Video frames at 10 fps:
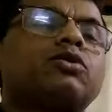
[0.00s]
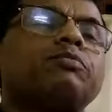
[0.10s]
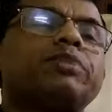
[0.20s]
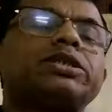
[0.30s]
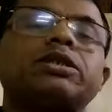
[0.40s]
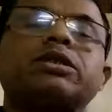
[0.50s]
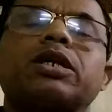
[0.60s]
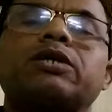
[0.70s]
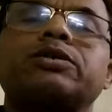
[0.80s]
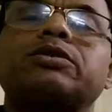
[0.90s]
to compensating
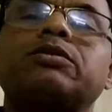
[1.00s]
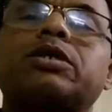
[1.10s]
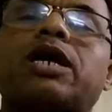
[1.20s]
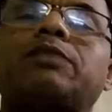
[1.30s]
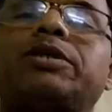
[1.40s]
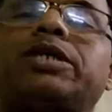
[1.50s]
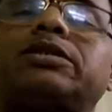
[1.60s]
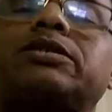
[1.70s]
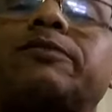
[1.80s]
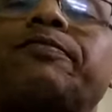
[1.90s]
errors, you know, trial
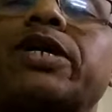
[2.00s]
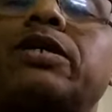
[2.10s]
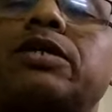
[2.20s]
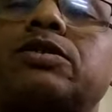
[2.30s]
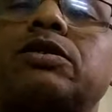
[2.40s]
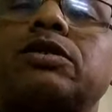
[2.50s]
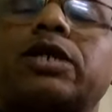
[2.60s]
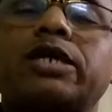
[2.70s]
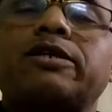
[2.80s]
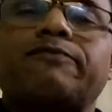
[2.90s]
balance does not
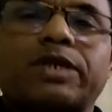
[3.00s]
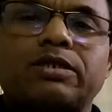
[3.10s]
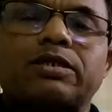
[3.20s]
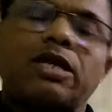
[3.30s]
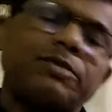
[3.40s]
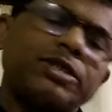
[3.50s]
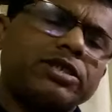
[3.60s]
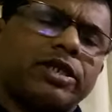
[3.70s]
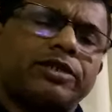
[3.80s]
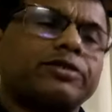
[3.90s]
get affected. Trial balance
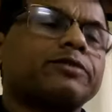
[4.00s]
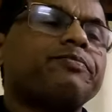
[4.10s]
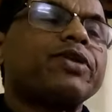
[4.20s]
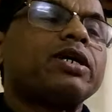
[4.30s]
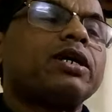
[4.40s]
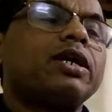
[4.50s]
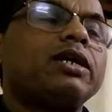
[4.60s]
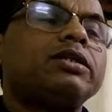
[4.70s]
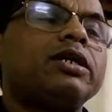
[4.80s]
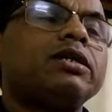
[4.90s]
tells.
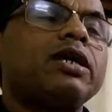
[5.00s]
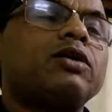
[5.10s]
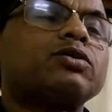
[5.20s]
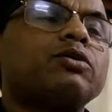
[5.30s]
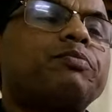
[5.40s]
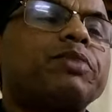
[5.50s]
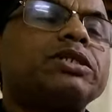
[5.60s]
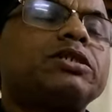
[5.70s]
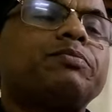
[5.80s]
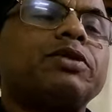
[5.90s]
And then errors of
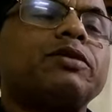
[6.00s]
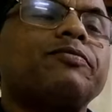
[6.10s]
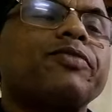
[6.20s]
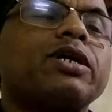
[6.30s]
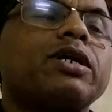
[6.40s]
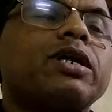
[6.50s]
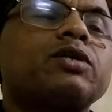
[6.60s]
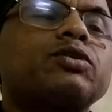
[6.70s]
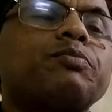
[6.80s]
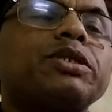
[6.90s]
principle.
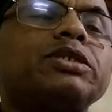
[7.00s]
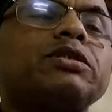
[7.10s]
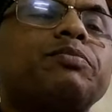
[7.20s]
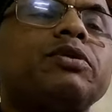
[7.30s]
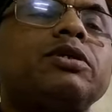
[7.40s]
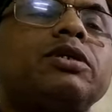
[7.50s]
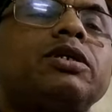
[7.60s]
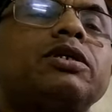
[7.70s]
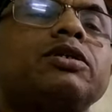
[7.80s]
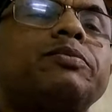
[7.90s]
Errors of principle,
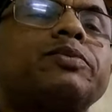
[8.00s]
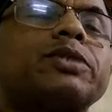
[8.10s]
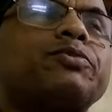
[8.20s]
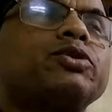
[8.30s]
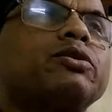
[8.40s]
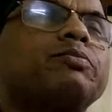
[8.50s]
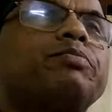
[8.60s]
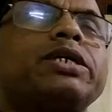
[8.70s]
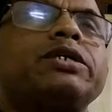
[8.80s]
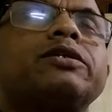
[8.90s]
suppose you have
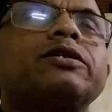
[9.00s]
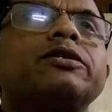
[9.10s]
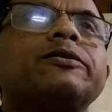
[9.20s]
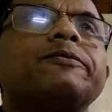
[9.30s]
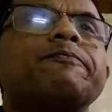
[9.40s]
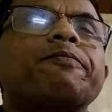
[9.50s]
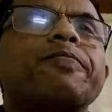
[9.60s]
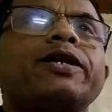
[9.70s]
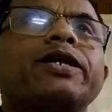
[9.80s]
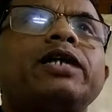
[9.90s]
paid
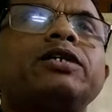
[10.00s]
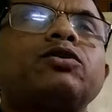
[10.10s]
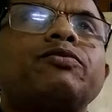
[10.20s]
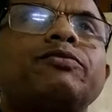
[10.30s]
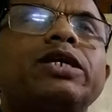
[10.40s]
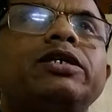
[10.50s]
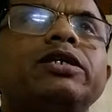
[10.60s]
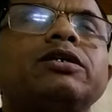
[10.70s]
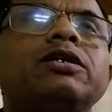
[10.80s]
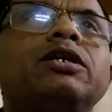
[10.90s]
rent of a
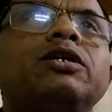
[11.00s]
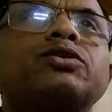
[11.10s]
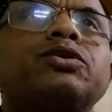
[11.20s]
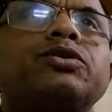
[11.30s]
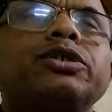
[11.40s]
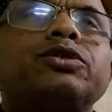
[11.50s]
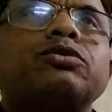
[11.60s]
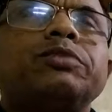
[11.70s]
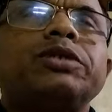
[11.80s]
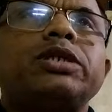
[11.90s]
building, so it
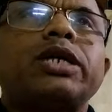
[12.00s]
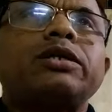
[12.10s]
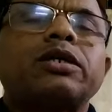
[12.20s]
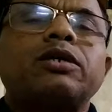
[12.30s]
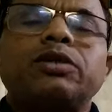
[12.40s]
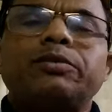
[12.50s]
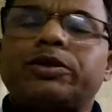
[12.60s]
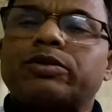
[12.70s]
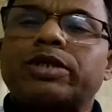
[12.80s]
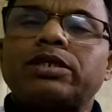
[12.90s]
should be rent account
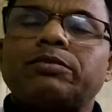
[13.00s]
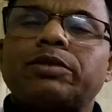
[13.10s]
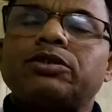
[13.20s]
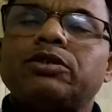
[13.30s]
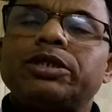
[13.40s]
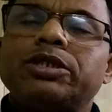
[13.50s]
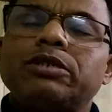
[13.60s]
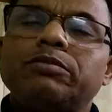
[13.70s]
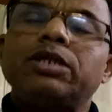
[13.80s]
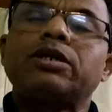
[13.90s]
debit to cash, but you have
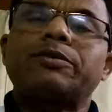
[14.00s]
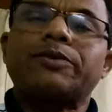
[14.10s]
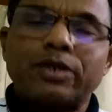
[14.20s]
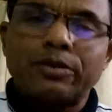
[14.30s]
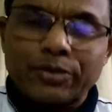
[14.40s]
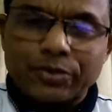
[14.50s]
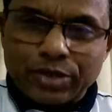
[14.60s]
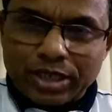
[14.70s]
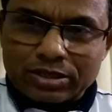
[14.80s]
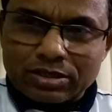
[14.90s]
written building account debit to
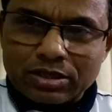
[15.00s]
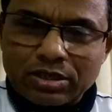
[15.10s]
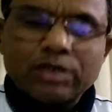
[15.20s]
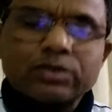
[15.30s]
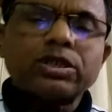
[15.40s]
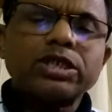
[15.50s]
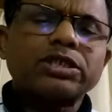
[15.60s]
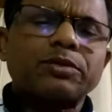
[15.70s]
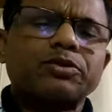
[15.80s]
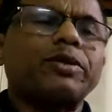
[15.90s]
cash. So
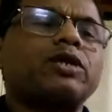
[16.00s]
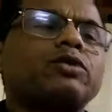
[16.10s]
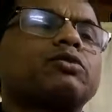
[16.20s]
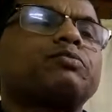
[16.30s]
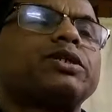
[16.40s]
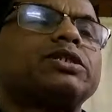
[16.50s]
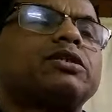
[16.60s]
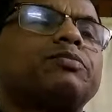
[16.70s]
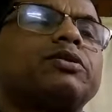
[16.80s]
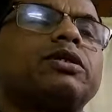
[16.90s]
these types of errors of
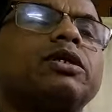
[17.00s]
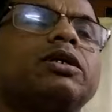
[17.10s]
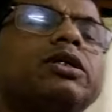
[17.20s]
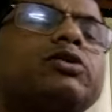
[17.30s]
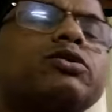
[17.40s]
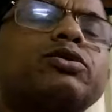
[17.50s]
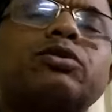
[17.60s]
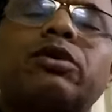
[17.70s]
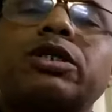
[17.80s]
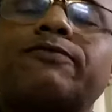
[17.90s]
principle, it
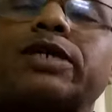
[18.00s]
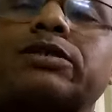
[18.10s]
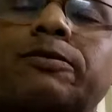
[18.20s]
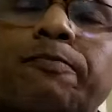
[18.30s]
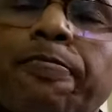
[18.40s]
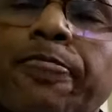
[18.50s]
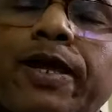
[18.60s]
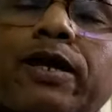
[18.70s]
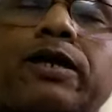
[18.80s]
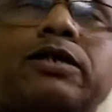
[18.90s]
also not affects,
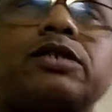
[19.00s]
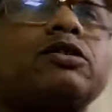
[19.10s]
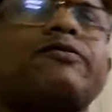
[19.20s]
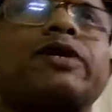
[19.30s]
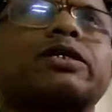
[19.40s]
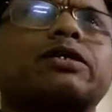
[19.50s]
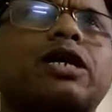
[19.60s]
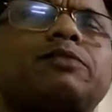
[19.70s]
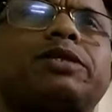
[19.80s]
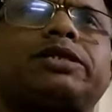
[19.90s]
doesn't affect
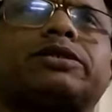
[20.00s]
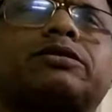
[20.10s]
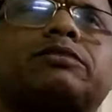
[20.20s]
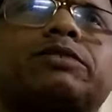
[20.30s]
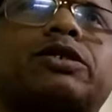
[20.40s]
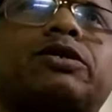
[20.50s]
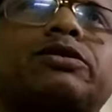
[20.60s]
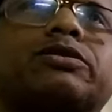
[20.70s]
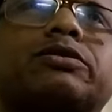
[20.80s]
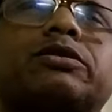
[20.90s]
trial balance,
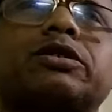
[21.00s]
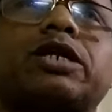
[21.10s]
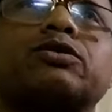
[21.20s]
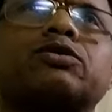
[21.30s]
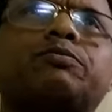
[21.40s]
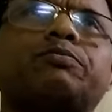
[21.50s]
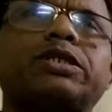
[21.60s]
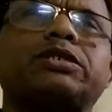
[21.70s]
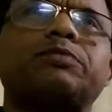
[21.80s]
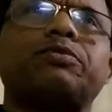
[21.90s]
because errors of
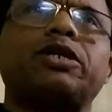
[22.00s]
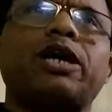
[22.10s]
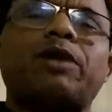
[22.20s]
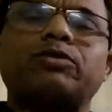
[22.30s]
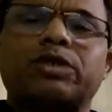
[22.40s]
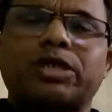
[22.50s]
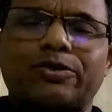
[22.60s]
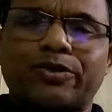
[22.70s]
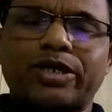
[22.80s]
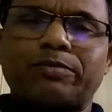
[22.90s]
principle, amounts
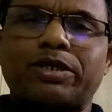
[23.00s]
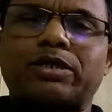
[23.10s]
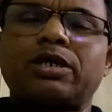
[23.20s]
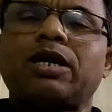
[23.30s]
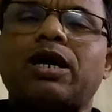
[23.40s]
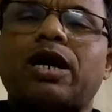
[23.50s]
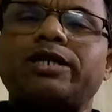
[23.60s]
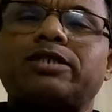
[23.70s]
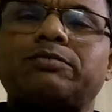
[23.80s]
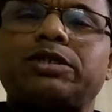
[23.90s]
are okay, but
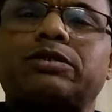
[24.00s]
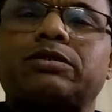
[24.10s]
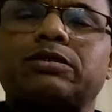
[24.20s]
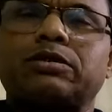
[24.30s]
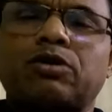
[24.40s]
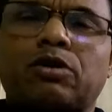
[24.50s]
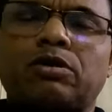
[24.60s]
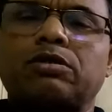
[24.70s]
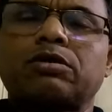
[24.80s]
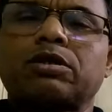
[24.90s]
item is
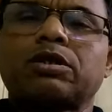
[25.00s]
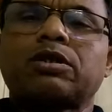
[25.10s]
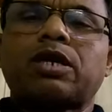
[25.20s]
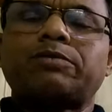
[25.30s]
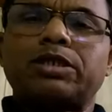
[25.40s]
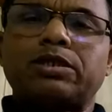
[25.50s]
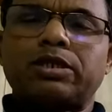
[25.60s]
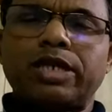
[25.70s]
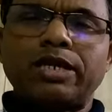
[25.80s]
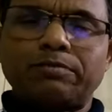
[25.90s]
wrong. I
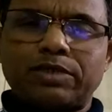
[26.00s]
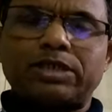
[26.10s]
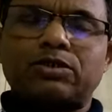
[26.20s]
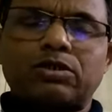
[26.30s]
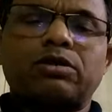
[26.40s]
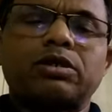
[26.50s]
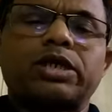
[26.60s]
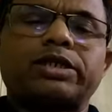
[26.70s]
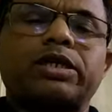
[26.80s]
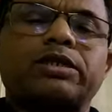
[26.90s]
mean, name is wrong,
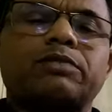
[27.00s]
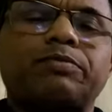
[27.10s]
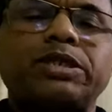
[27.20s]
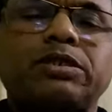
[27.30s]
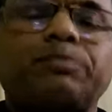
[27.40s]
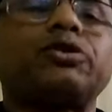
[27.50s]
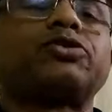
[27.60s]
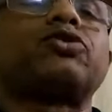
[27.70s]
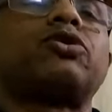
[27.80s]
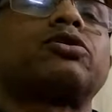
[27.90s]
like that, principle
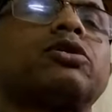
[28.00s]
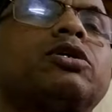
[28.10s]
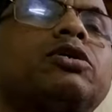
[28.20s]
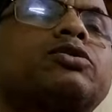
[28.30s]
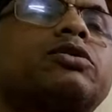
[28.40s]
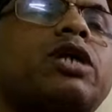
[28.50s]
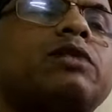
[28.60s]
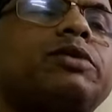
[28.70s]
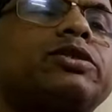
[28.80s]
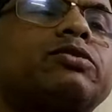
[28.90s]
is wrong. So
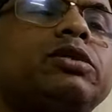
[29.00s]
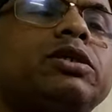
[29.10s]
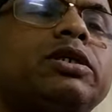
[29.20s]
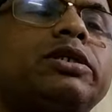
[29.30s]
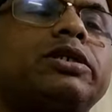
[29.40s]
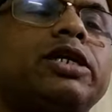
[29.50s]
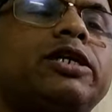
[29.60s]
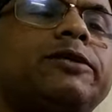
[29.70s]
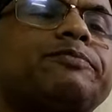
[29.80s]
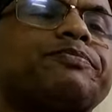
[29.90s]
trial balance will tell
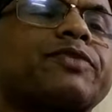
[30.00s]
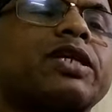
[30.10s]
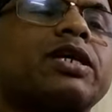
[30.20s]
you.